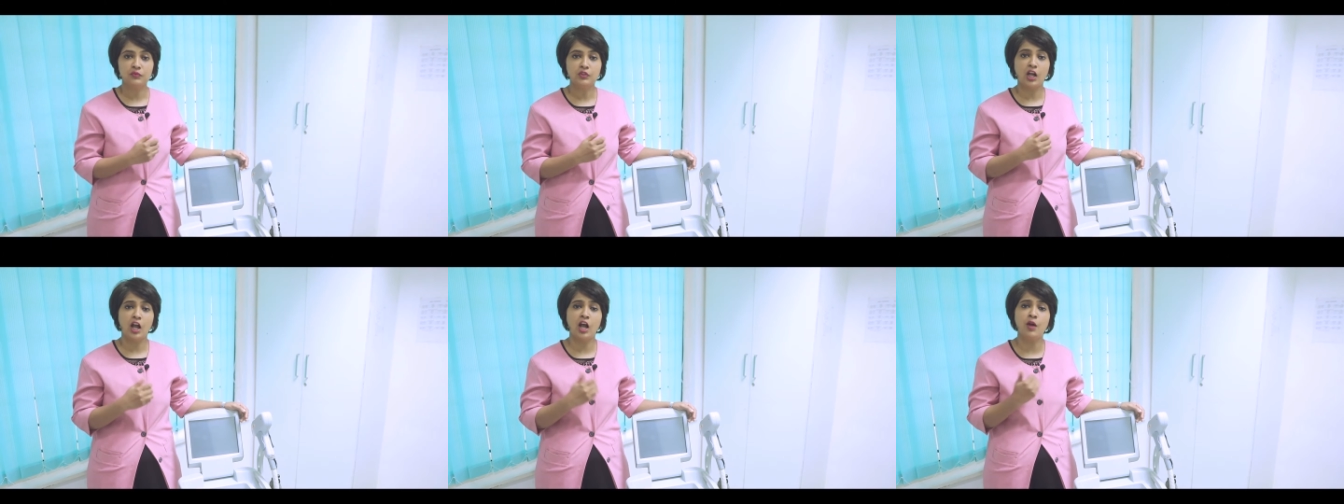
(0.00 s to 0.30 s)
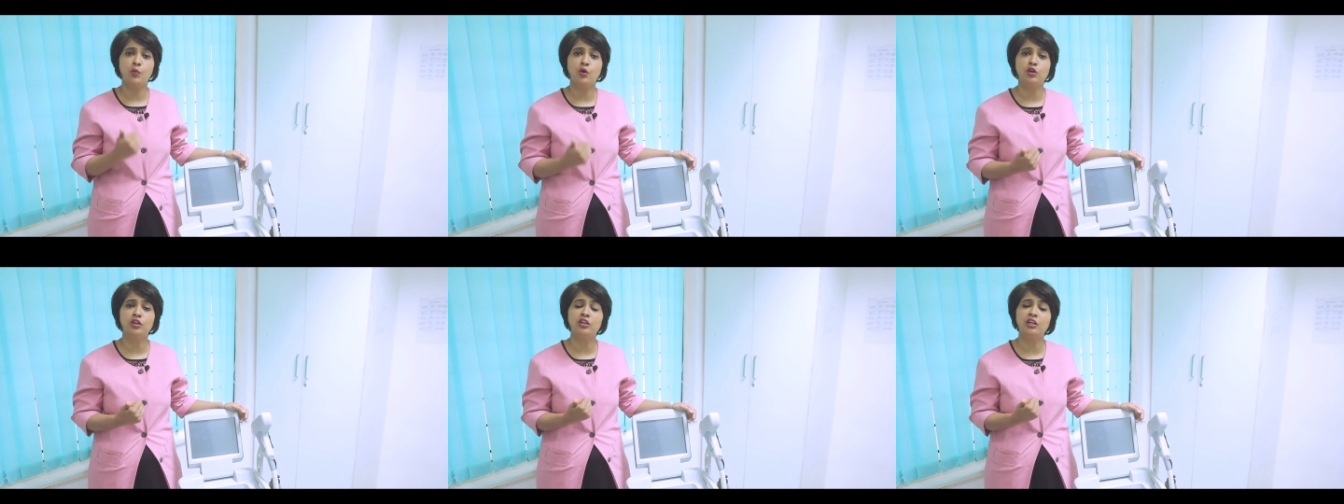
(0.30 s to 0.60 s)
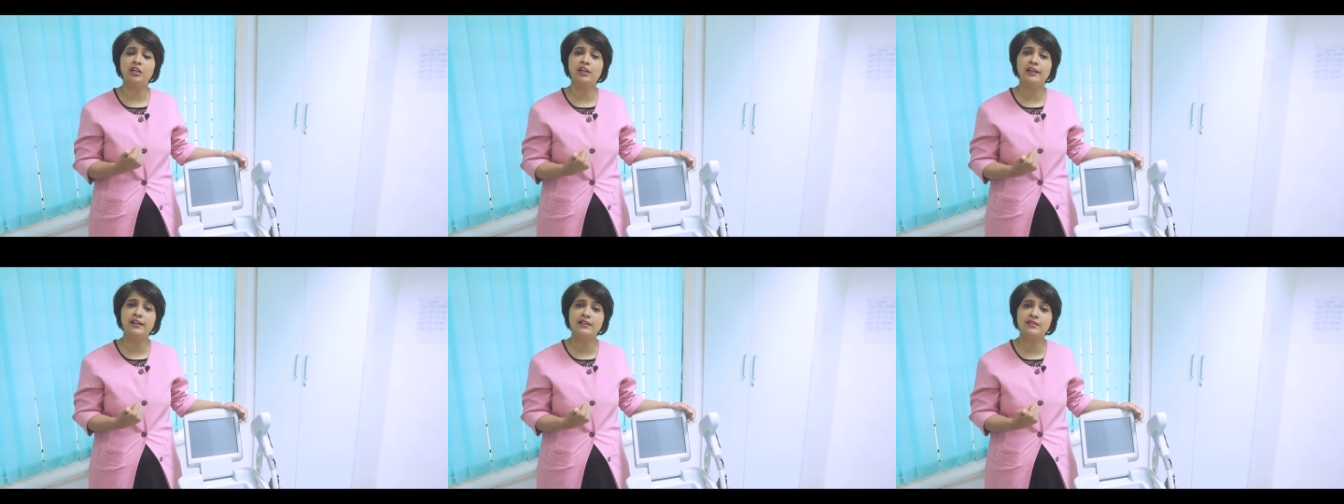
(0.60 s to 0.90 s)
I wanted
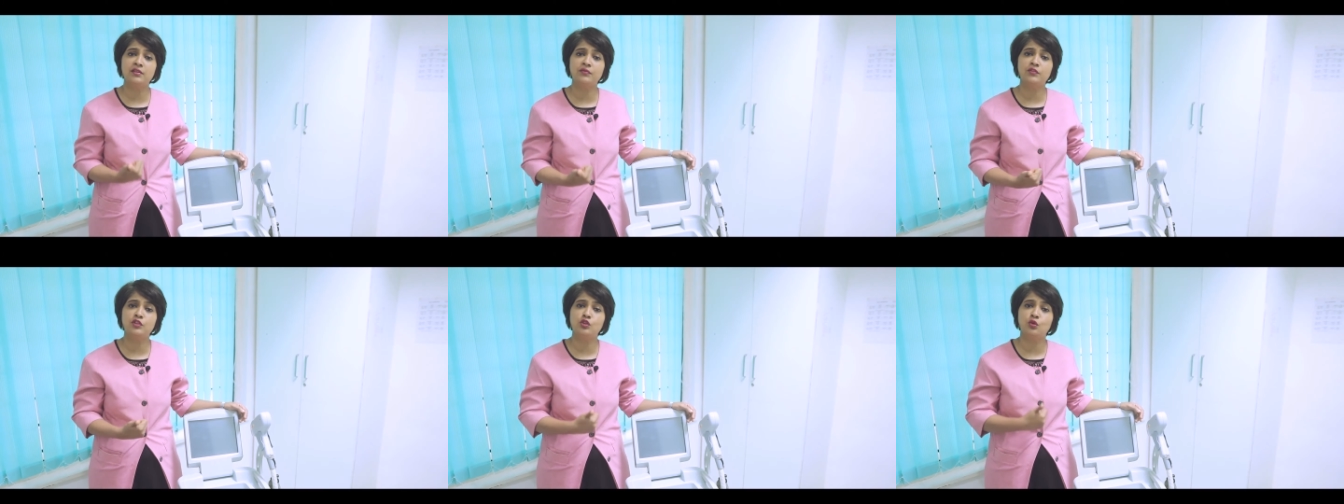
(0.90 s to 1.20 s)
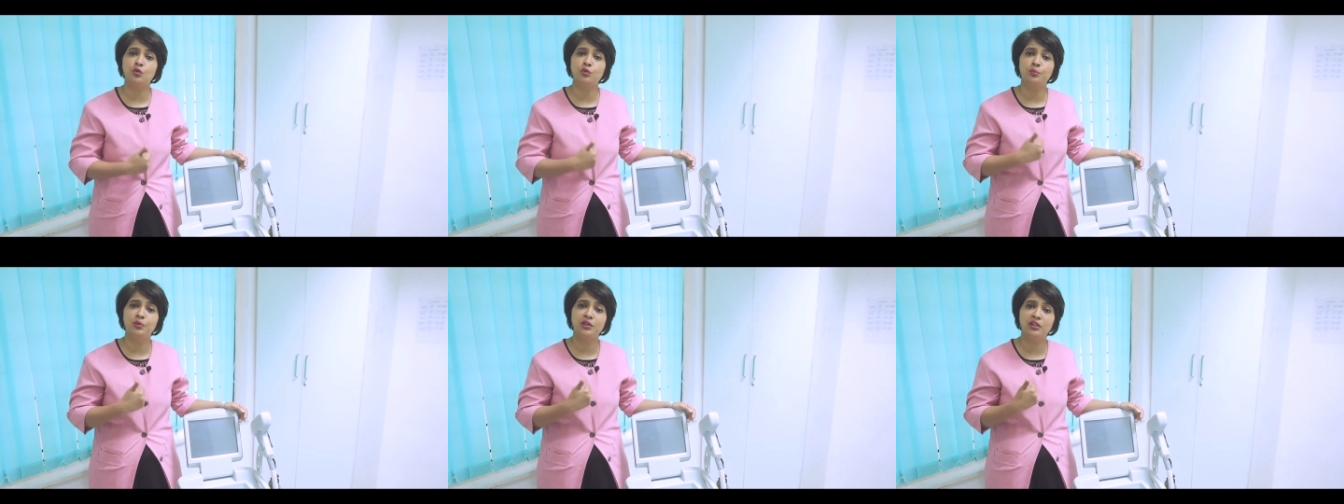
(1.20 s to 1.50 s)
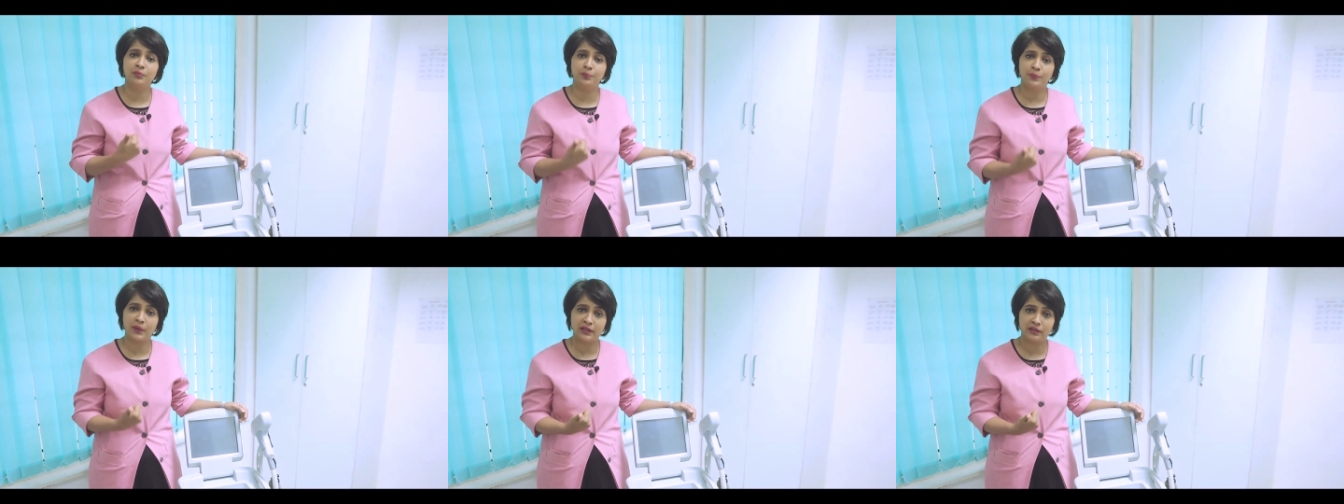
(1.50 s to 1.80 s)
a laser which could be
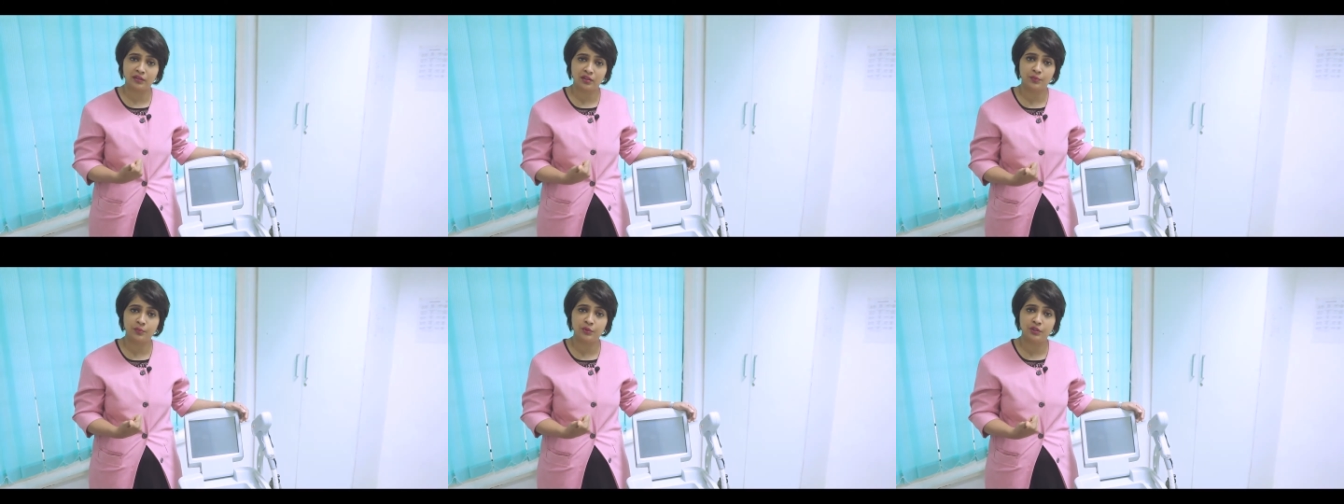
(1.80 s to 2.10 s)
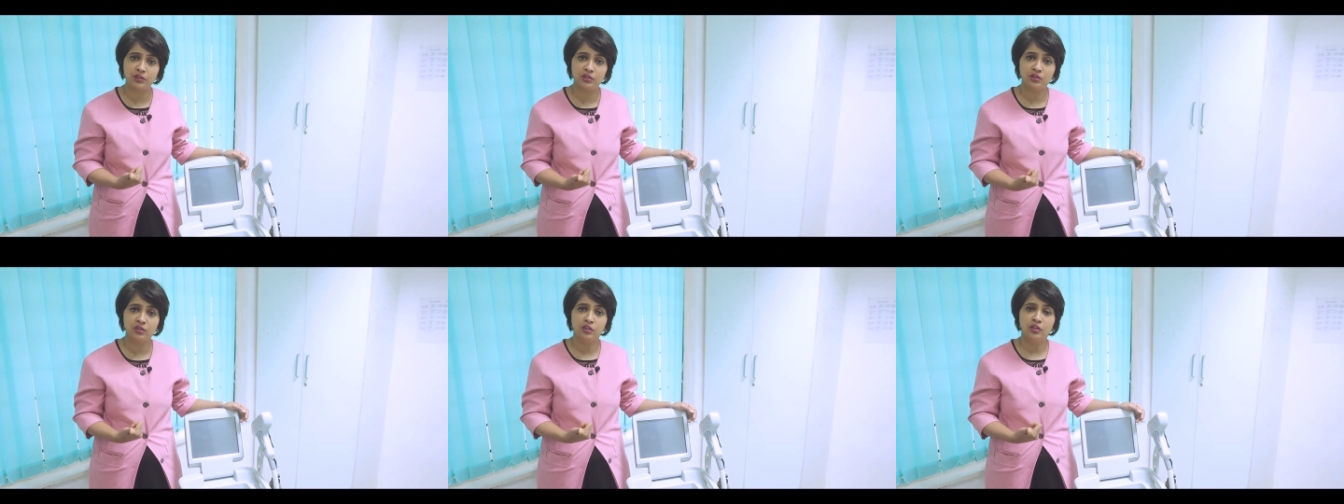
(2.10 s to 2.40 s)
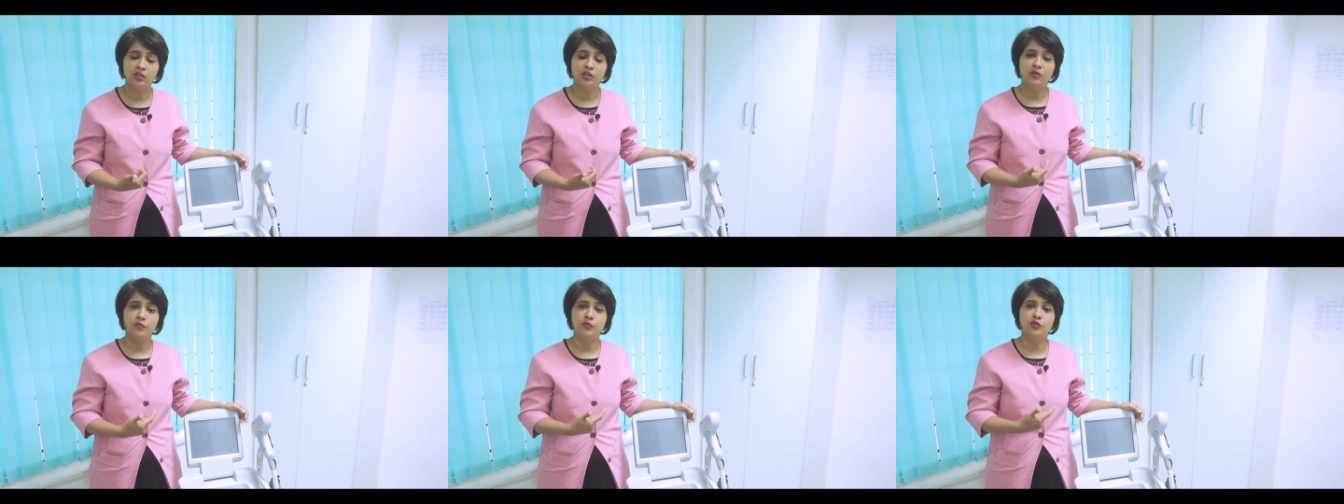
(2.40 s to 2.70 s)
dependable,
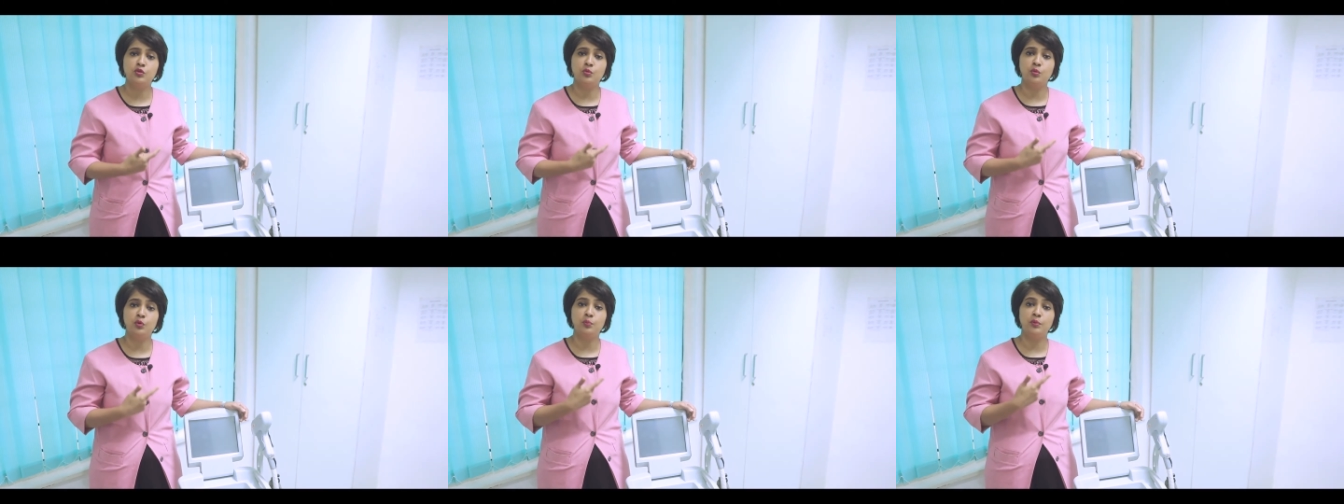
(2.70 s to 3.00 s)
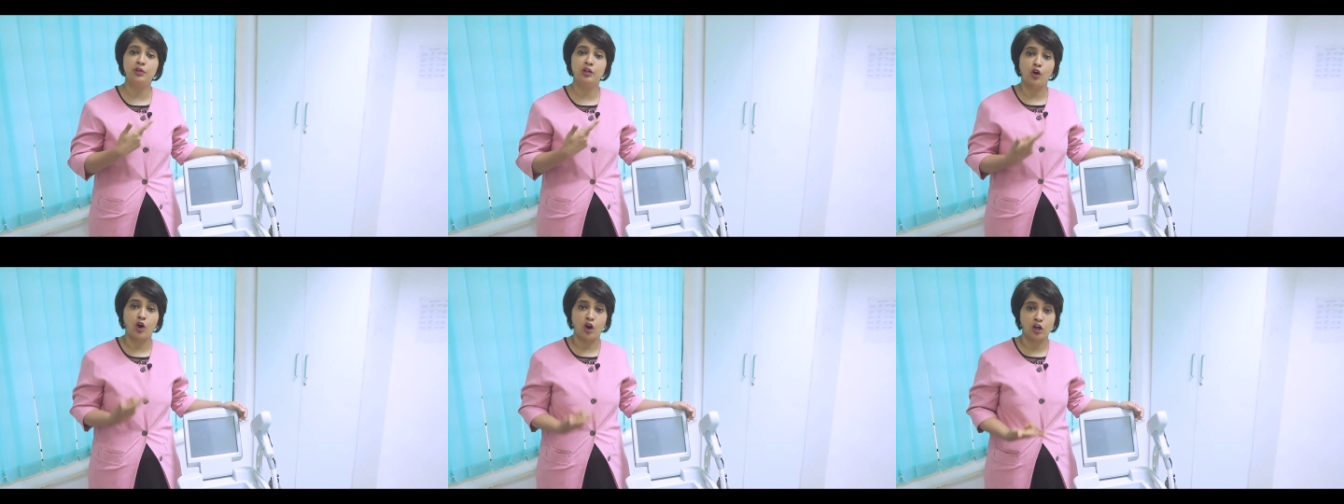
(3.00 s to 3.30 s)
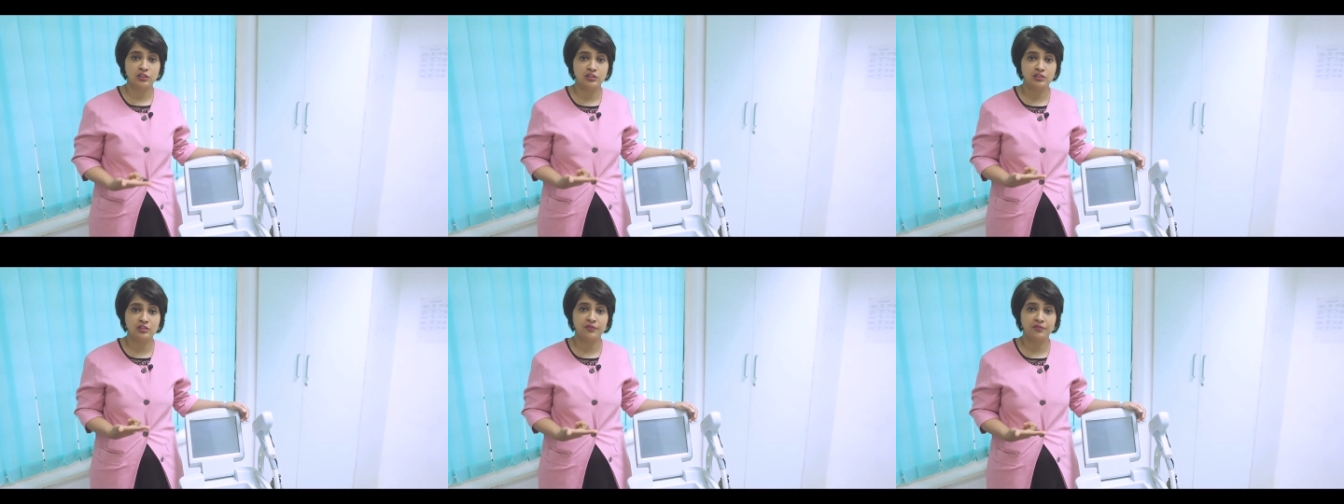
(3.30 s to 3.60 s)
which would be
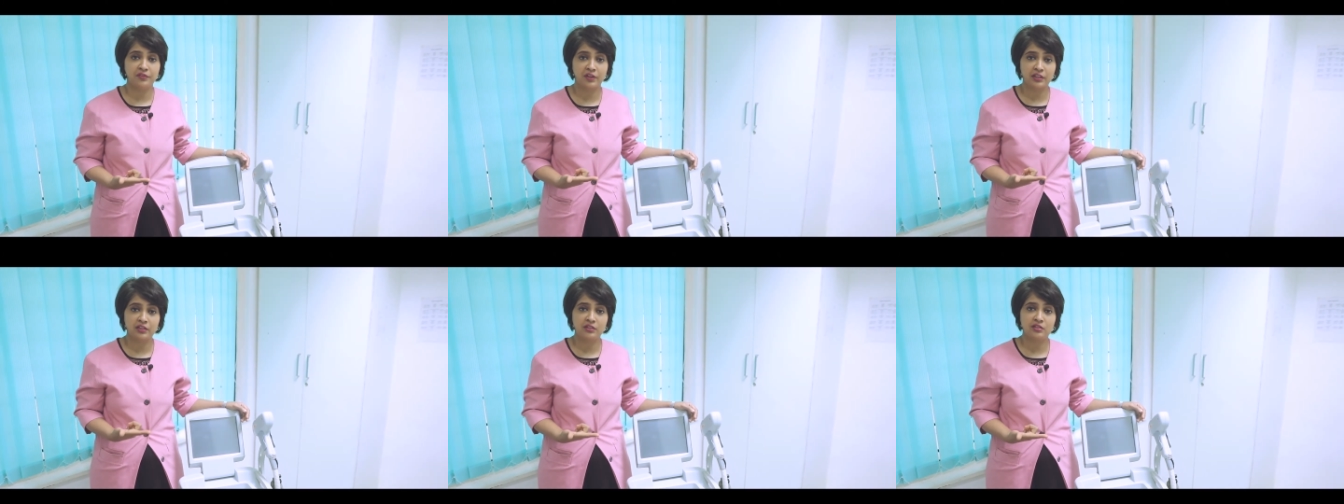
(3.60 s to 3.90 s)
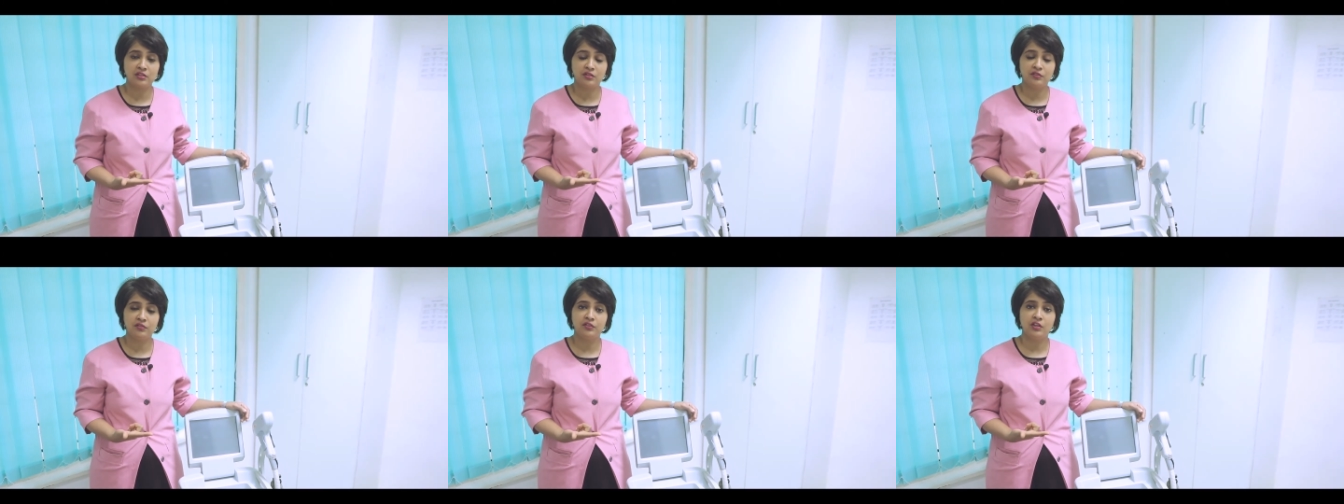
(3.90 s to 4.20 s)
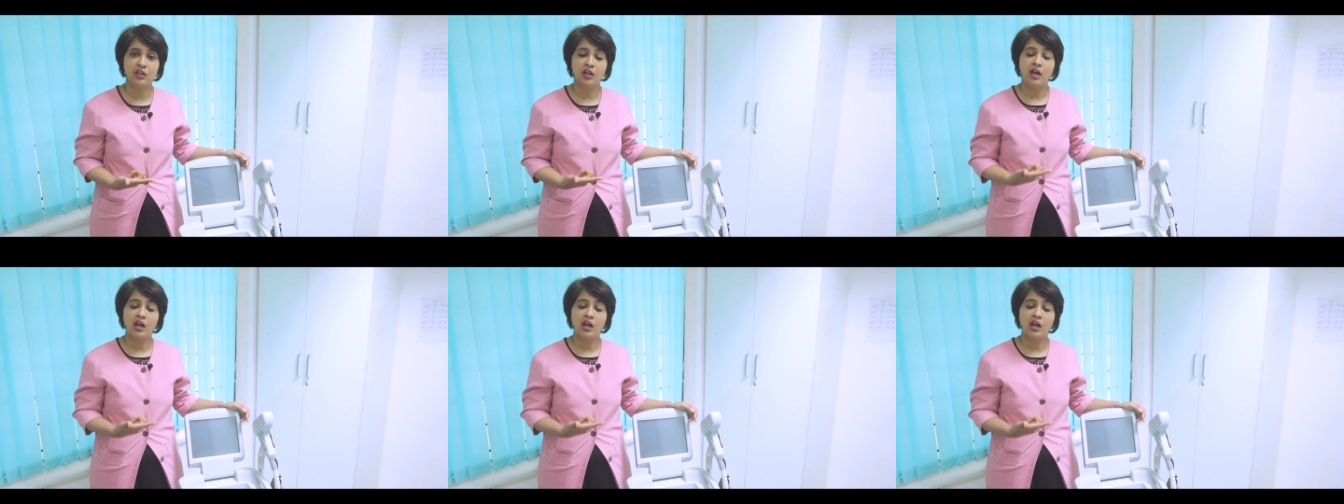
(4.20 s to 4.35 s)
cost effective,